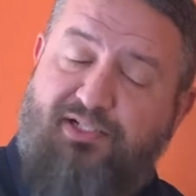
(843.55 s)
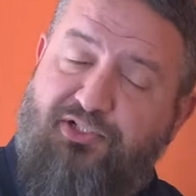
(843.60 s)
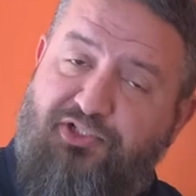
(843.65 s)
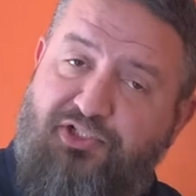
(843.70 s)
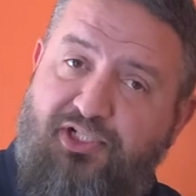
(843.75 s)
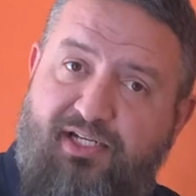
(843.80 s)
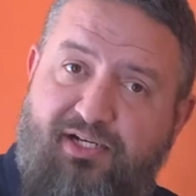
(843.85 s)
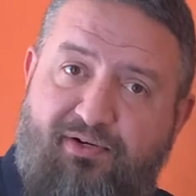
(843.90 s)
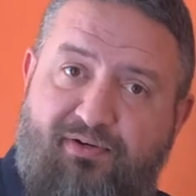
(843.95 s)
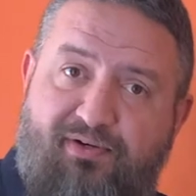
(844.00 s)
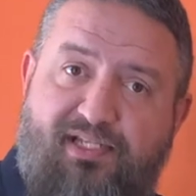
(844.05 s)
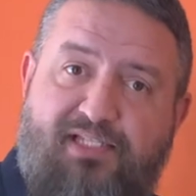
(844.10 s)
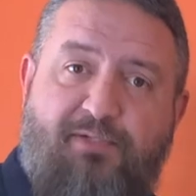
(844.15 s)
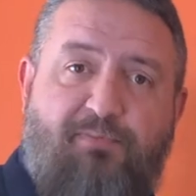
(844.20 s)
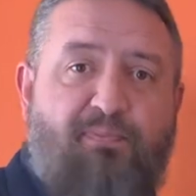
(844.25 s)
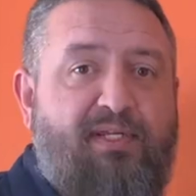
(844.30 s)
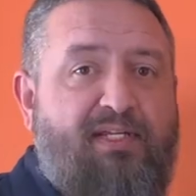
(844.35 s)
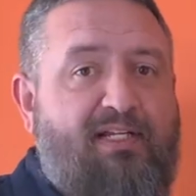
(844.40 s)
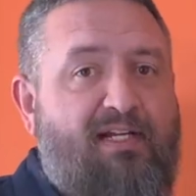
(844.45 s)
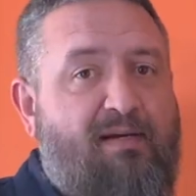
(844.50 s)
generous
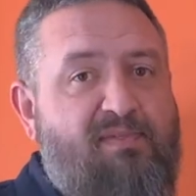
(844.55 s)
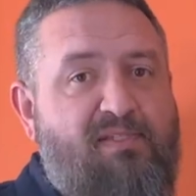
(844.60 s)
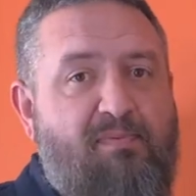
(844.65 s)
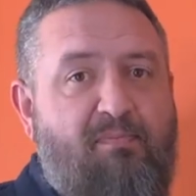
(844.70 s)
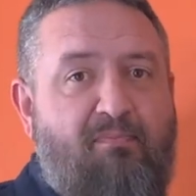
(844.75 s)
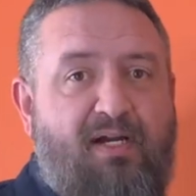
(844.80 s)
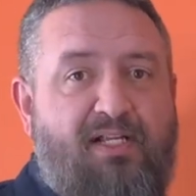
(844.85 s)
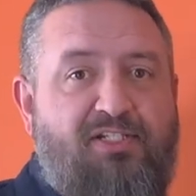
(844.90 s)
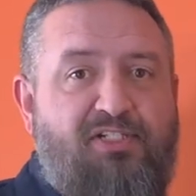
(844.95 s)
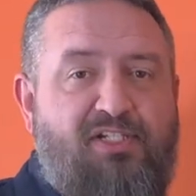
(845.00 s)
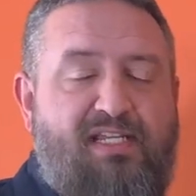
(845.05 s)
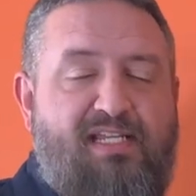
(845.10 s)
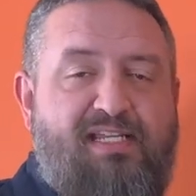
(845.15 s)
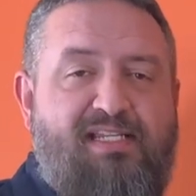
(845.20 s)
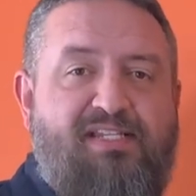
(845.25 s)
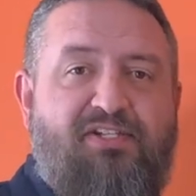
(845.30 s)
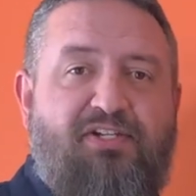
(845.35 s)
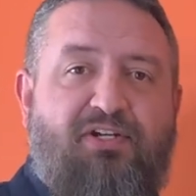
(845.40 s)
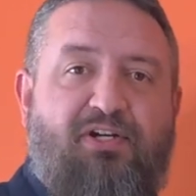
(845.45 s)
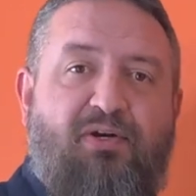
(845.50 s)
becomes much
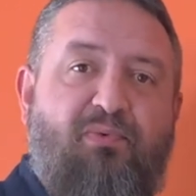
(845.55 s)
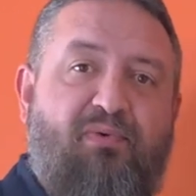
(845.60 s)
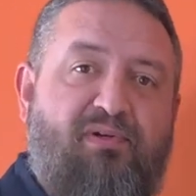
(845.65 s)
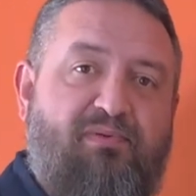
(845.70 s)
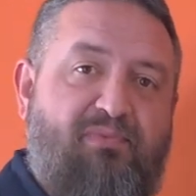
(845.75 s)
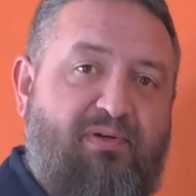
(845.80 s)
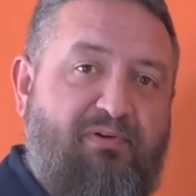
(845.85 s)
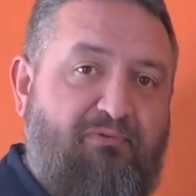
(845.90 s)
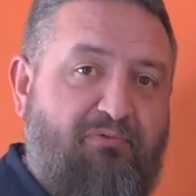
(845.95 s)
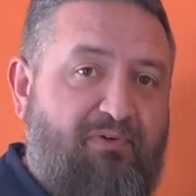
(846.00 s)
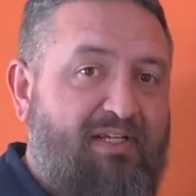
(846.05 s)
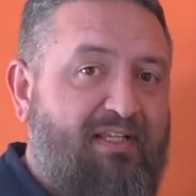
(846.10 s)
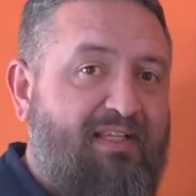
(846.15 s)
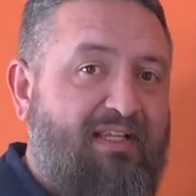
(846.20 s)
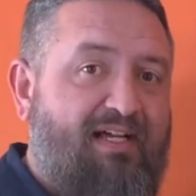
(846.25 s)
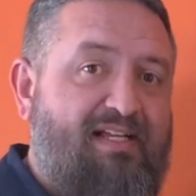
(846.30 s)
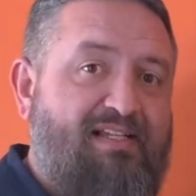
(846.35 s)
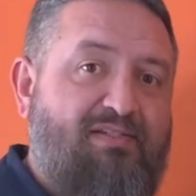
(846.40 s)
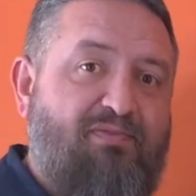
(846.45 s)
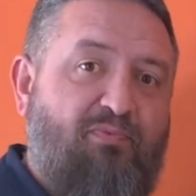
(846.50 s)
easier when we
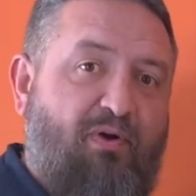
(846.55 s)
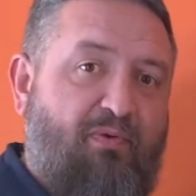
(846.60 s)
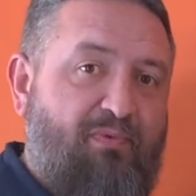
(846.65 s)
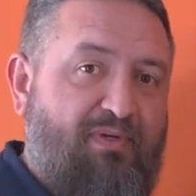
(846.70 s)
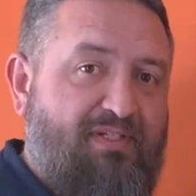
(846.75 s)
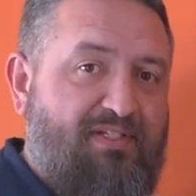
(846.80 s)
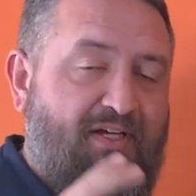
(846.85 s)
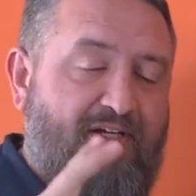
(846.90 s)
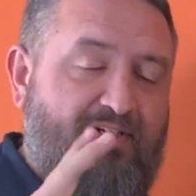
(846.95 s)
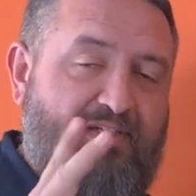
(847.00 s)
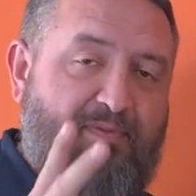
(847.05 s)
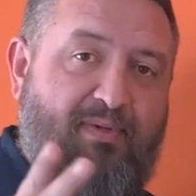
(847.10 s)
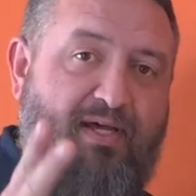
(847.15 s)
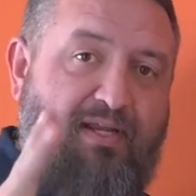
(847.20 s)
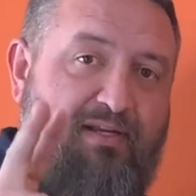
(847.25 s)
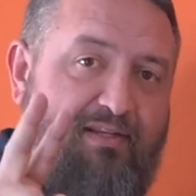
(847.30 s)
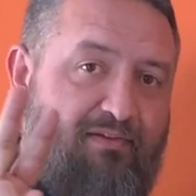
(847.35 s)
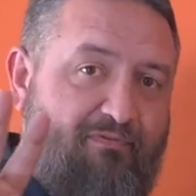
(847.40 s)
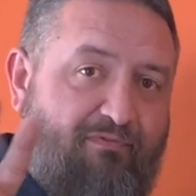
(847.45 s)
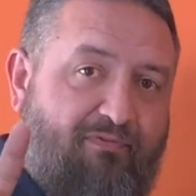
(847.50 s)
realize what we talked about
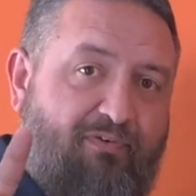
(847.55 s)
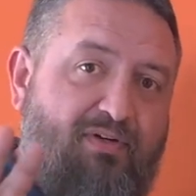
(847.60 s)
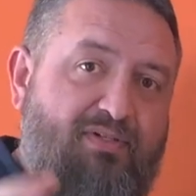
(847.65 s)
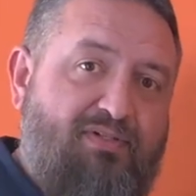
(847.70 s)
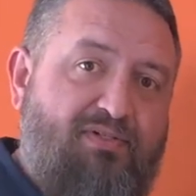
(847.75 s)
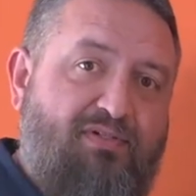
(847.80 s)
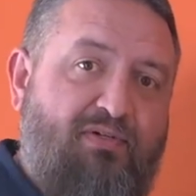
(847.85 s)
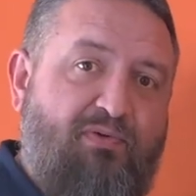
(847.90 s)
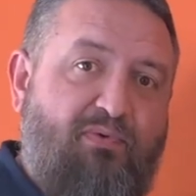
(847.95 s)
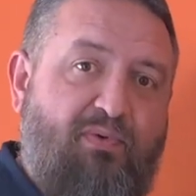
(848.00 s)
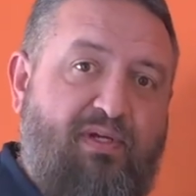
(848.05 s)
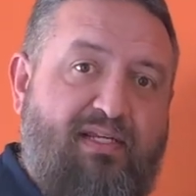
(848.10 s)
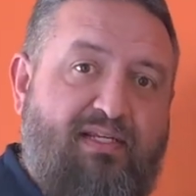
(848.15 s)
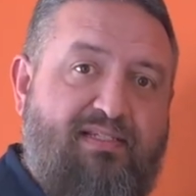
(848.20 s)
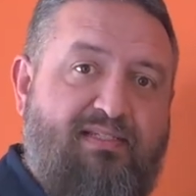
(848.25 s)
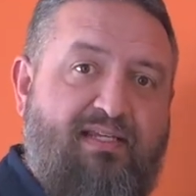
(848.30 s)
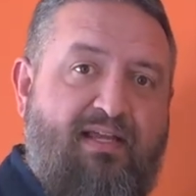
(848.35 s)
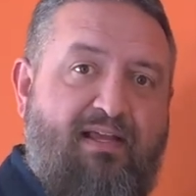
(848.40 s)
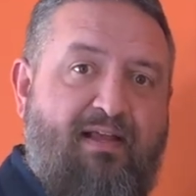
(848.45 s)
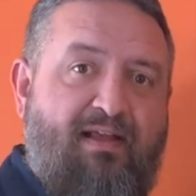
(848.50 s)
in the first two
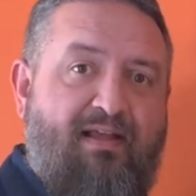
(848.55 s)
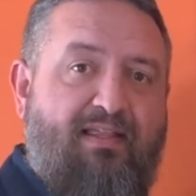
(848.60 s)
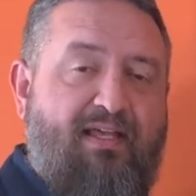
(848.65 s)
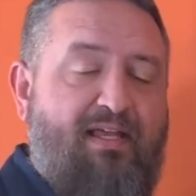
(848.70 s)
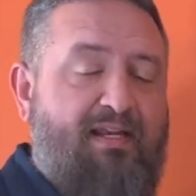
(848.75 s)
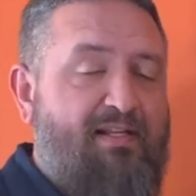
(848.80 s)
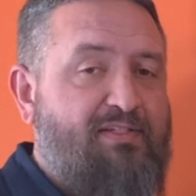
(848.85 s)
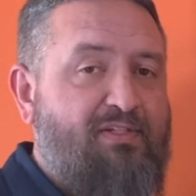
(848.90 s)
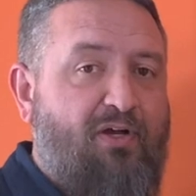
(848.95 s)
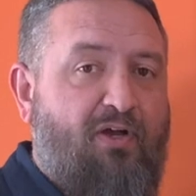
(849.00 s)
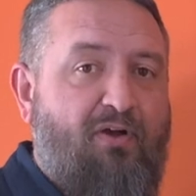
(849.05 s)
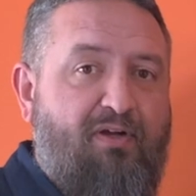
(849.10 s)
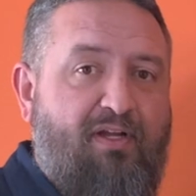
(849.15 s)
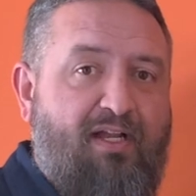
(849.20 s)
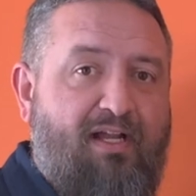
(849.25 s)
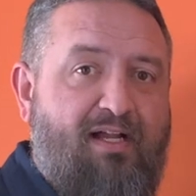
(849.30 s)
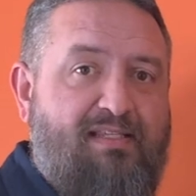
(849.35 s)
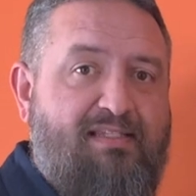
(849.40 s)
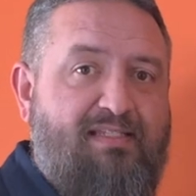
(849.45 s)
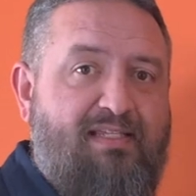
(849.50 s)
weeks that it's all
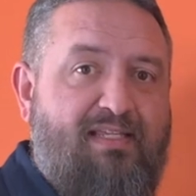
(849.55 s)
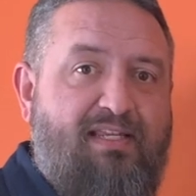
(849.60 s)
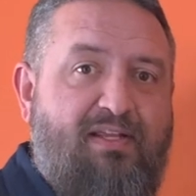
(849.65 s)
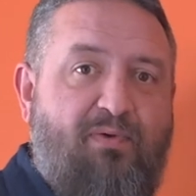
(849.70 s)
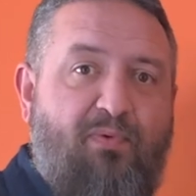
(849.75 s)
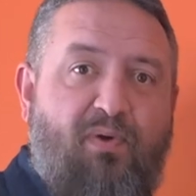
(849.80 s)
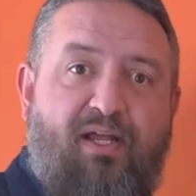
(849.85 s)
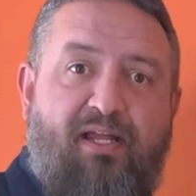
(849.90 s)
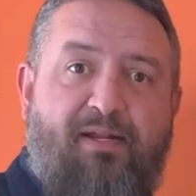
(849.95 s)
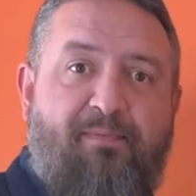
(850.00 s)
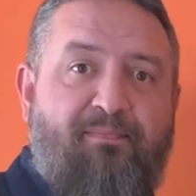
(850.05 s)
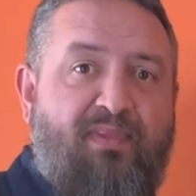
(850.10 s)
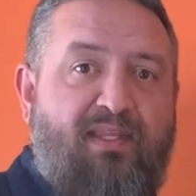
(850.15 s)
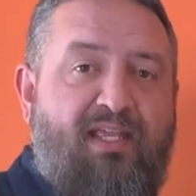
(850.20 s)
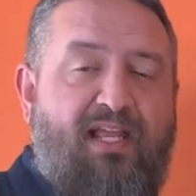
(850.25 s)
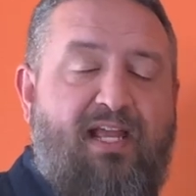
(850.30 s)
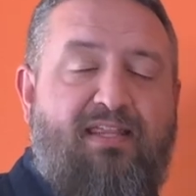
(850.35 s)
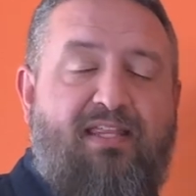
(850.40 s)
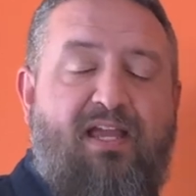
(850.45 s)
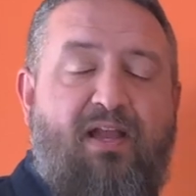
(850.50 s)
God's anyway,
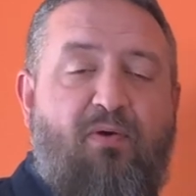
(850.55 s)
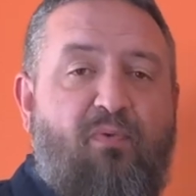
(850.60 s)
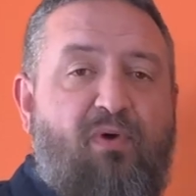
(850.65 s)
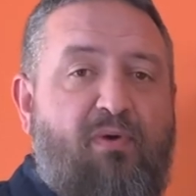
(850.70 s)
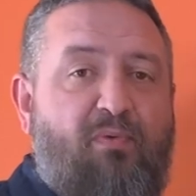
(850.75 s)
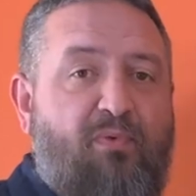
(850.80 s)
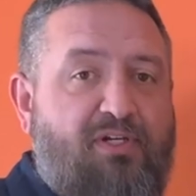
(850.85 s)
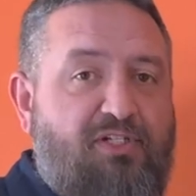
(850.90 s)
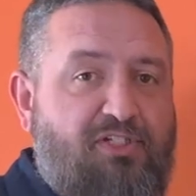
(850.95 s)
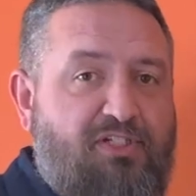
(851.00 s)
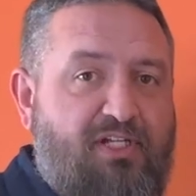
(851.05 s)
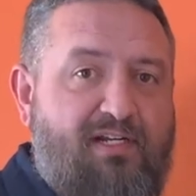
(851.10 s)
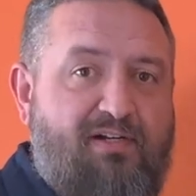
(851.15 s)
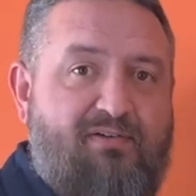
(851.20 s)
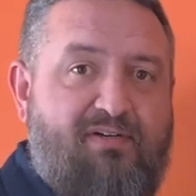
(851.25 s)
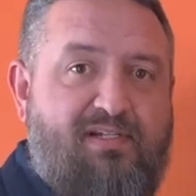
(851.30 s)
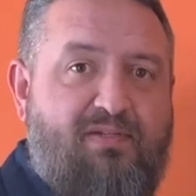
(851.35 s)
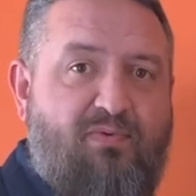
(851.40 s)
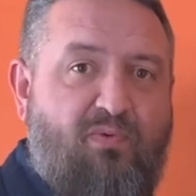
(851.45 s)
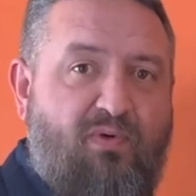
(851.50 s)
and that when we're
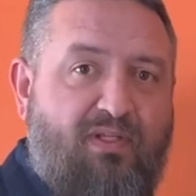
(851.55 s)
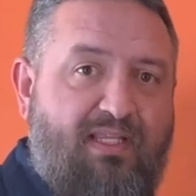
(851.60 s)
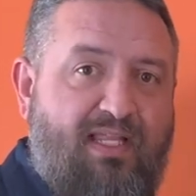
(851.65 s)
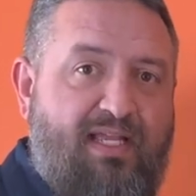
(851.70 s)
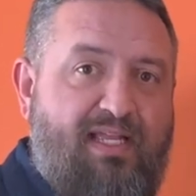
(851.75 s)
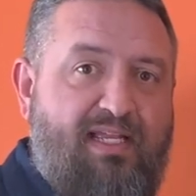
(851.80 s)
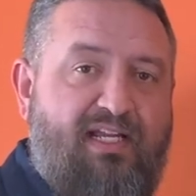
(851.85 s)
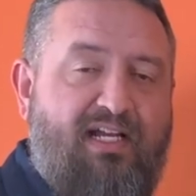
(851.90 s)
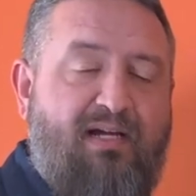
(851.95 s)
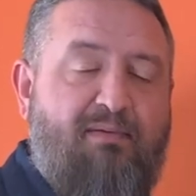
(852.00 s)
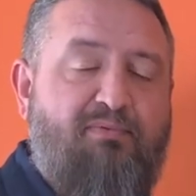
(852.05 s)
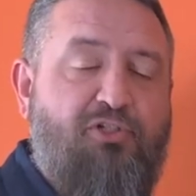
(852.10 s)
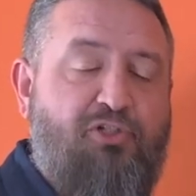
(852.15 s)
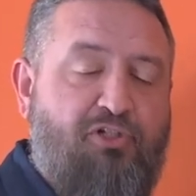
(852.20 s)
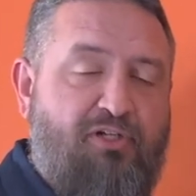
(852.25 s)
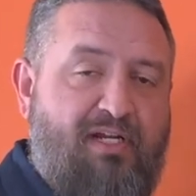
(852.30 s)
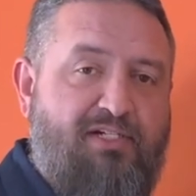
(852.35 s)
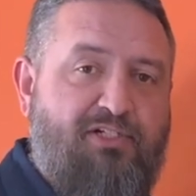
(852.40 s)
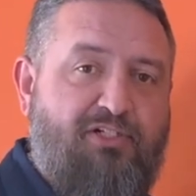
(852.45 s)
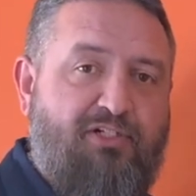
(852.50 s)
generous, we're laying up
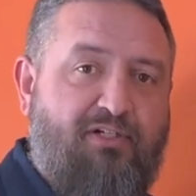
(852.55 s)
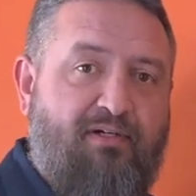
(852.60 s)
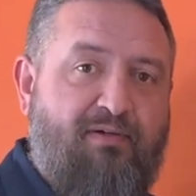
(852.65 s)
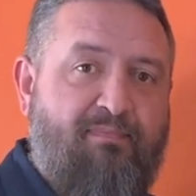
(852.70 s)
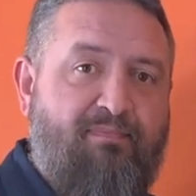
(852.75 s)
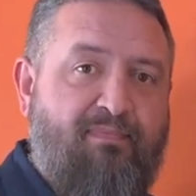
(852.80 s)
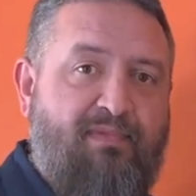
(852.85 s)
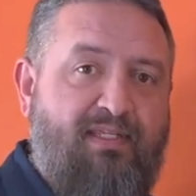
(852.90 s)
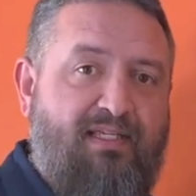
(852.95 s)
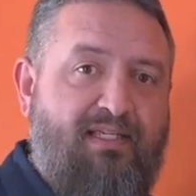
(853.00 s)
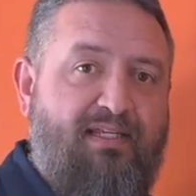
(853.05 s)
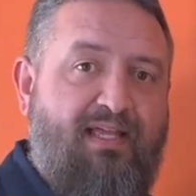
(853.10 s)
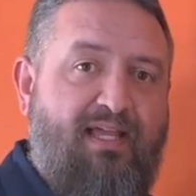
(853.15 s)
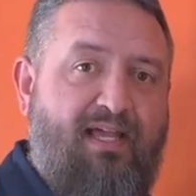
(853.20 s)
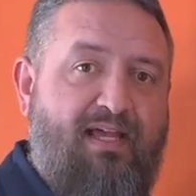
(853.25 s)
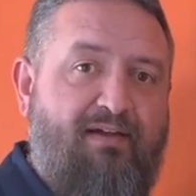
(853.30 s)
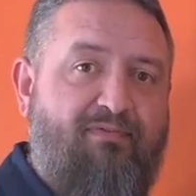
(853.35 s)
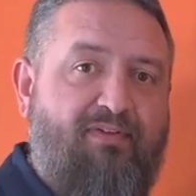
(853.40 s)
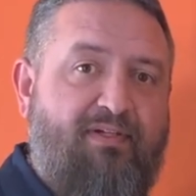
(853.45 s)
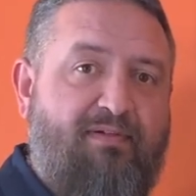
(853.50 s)
treasure in
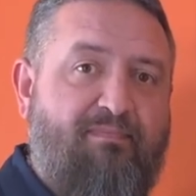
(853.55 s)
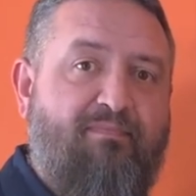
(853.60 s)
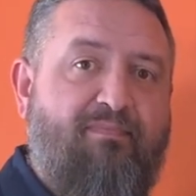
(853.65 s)
heaven.